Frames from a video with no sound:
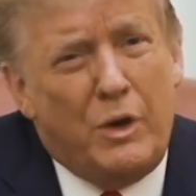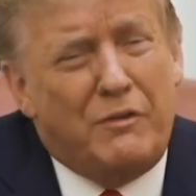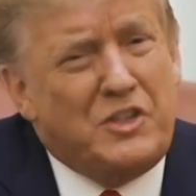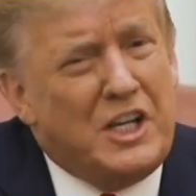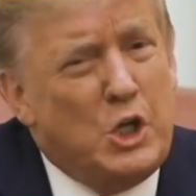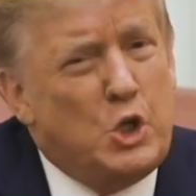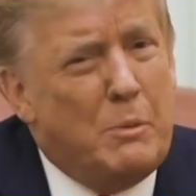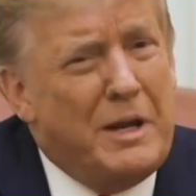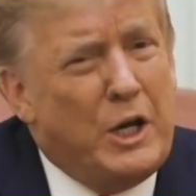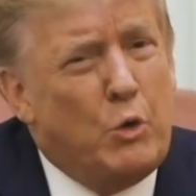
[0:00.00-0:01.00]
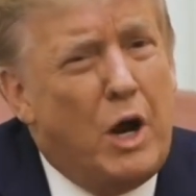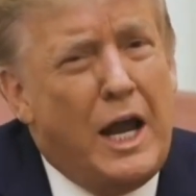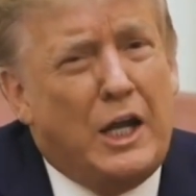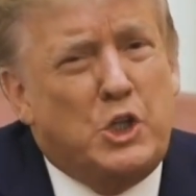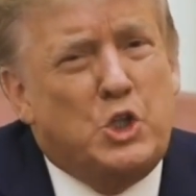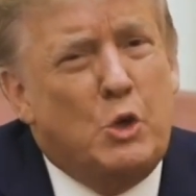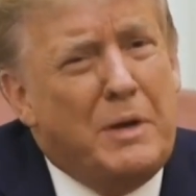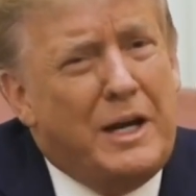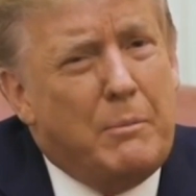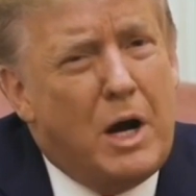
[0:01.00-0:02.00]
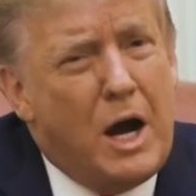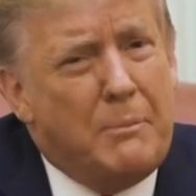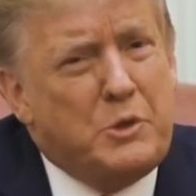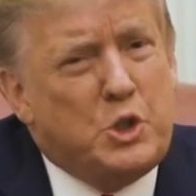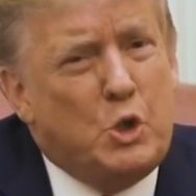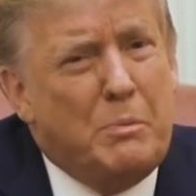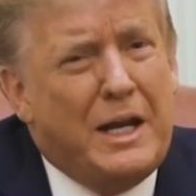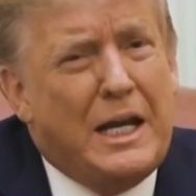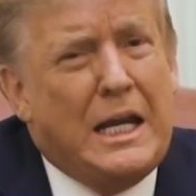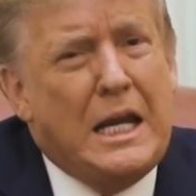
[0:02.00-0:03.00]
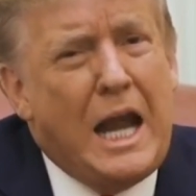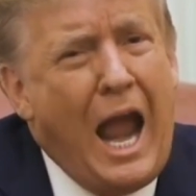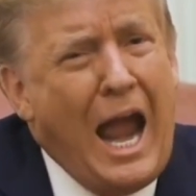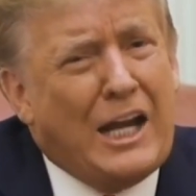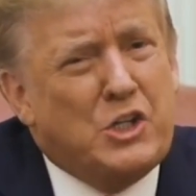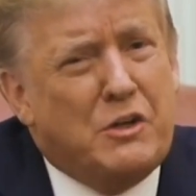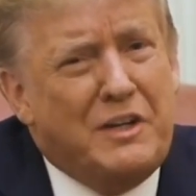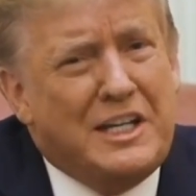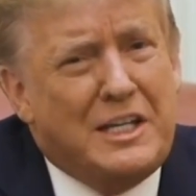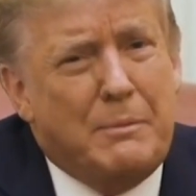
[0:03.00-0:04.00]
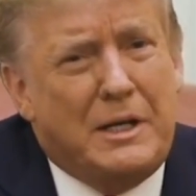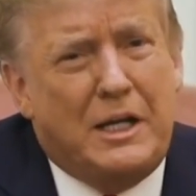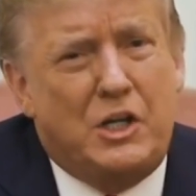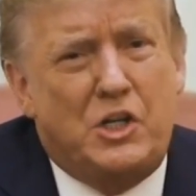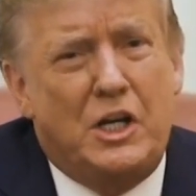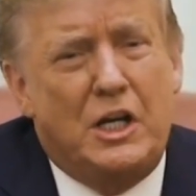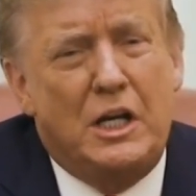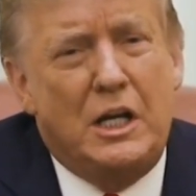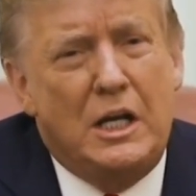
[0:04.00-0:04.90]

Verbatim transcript: We have seen too many riots, too many mobs, too many acts of intimidation